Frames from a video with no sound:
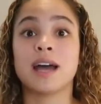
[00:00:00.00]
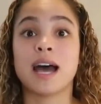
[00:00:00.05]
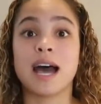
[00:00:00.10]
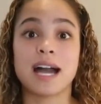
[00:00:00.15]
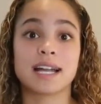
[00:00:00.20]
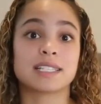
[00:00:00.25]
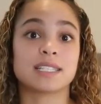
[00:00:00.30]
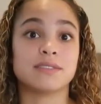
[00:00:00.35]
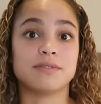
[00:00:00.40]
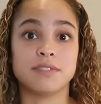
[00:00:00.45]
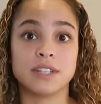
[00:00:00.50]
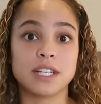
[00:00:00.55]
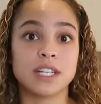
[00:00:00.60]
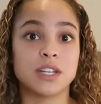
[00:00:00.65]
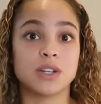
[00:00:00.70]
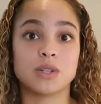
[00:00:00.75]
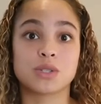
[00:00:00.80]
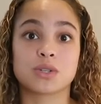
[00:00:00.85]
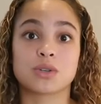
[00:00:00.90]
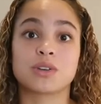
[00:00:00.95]
active
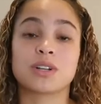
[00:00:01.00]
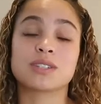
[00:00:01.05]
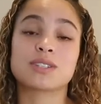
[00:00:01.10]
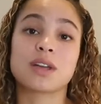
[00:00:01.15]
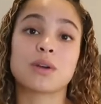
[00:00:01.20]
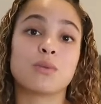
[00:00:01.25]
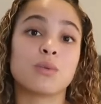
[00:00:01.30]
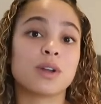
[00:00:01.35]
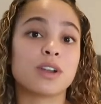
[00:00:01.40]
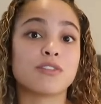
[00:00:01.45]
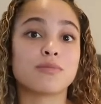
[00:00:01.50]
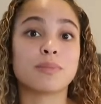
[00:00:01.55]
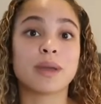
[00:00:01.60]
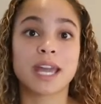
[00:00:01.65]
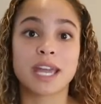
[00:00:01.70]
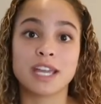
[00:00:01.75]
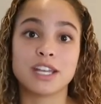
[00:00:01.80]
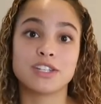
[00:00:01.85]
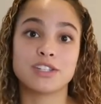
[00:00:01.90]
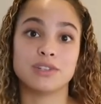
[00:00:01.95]
videos, or else I would have
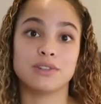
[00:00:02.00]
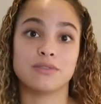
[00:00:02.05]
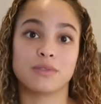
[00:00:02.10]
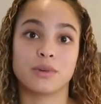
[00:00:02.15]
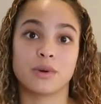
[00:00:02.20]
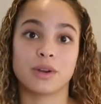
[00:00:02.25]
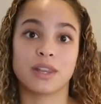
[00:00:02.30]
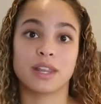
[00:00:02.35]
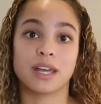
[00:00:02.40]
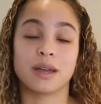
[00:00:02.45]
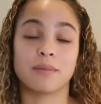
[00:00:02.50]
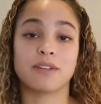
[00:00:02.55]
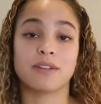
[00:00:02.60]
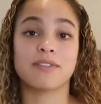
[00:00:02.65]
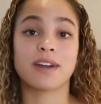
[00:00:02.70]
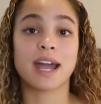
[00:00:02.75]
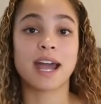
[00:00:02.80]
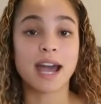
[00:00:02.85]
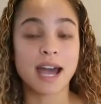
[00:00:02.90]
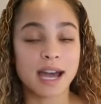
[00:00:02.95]
paid you for them if
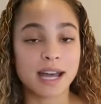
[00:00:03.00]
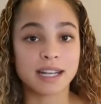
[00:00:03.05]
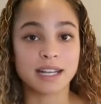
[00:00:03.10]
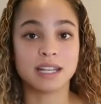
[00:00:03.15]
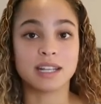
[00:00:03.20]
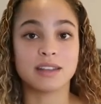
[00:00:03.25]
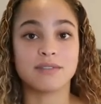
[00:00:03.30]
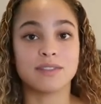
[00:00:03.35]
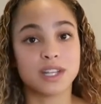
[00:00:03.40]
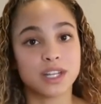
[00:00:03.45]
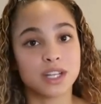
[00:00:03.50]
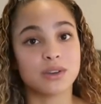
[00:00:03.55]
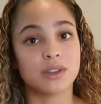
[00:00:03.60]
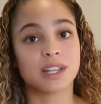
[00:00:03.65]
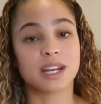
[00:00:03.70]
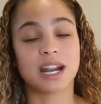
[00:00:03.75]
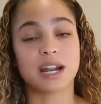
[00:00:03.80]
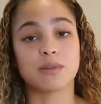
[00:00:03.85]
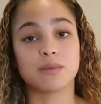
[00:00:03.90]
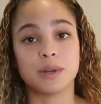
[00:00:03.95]
I had any video
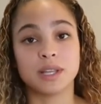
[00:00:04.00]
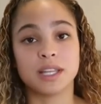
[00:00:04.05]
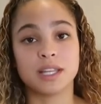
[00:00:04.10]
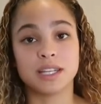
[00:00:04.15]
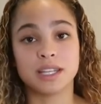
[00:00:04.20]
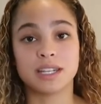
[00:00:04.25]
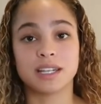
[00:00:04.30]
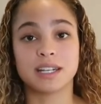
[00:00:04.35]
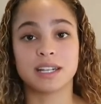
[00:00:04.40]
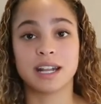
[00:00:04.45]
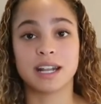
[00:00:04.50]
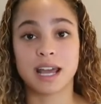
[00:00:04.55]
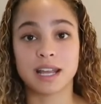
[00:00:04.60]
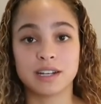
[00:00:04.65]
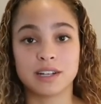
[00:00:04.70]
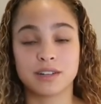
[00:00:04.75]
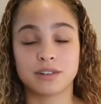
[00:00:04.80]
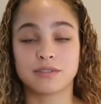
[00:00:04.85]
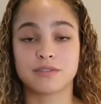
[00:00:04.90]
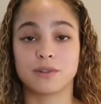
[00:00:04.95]
that I really needed an
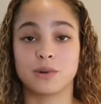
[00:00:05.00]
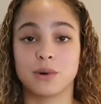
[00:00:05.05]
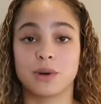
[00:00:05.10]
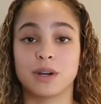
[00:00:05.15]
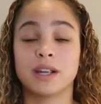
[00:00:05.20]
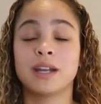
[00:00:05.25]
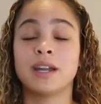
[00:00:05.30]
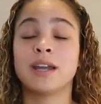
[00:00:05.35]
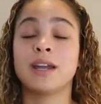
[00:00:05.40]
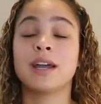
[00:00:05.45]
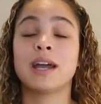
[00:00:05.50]
editor for.